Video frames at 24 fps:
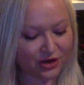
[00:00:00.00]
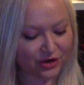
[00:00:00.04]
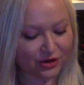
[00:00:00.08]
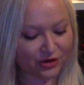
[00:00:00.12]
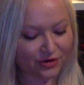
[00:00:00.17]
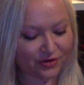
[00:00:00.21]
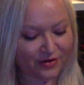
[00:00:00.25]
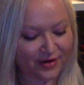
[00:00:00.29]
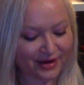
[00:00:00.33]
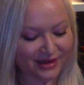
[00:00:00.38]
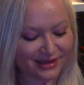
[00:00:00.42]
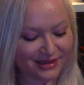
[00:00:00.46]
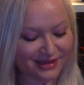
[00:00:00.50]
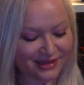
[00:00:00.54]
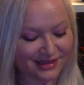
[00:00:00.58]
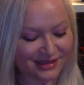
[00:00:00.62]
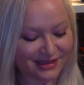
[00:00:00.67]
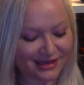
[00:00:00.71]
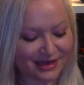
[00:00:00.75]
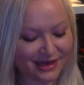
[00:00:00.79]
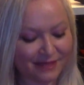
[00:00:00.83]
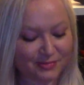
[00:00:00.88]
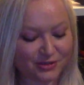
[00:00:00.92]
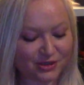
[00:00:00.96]
connecting to
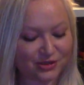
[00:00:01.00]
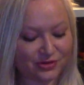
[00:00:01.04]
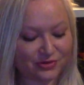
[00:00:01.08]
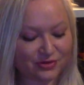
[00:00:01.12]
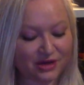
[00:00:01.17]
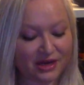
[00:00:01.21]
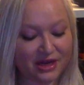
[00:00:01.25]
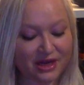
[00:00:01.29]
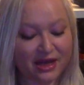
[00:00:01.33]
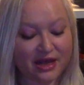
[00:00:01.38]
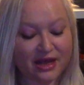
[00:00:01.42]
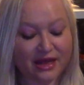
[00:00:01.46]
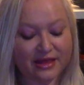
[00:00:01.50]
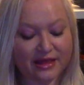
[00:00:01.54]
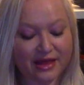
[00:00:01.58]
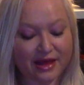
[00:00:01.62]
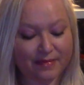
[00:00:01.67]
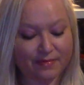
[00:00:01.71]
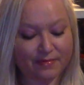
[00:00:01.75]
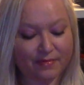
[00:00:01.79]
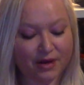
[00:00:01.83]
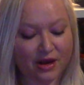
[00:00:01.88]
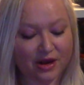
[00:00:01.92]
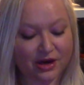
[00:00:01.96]
Neptune.
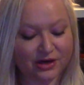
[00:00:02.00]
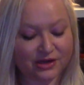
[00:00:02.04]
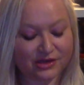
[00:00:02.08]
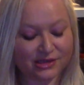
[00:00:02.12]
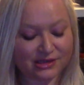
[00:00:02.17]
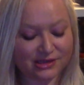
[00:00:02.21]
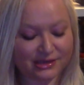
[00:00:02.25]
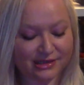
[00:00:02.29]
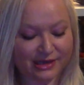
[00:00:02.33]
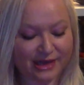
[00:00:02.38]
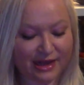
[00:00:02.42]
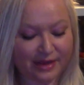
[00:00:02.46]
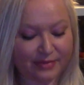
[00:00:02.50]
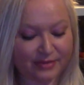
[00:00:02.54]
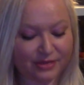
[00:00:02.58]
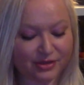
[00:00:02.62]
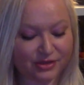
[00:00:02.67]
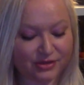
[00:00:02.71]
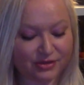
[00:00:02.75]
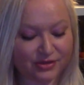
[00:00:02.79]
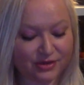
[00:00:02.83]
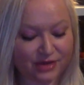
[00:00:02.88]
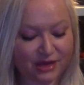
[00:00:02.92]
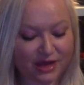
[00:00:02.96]
That
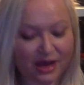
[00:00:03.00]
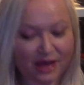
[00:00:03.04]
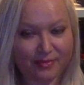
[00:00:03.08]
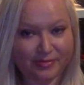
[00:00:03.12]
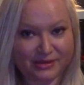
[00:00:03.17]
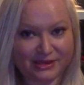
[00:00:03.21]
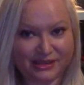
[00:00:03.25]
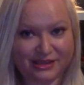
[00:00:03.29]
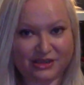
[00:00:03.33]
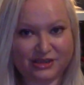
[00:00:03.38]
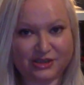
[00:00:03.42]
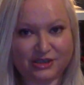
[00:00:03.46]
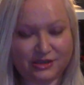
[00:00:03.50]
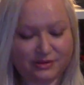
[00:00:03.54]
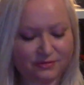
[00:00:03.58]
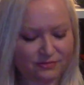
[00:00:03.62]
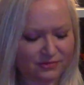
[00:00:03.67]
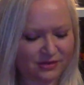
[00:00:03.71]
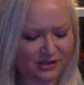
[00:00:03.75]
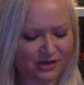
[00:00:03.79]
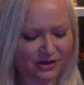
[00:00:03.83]
Mars-Neptune opposition,